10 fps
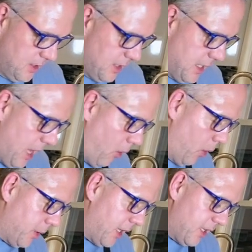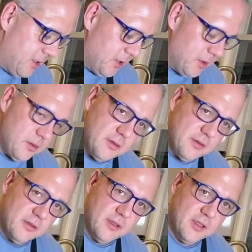And now all we gotta do
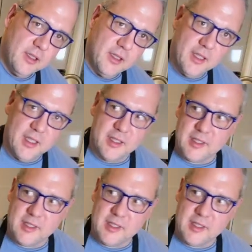is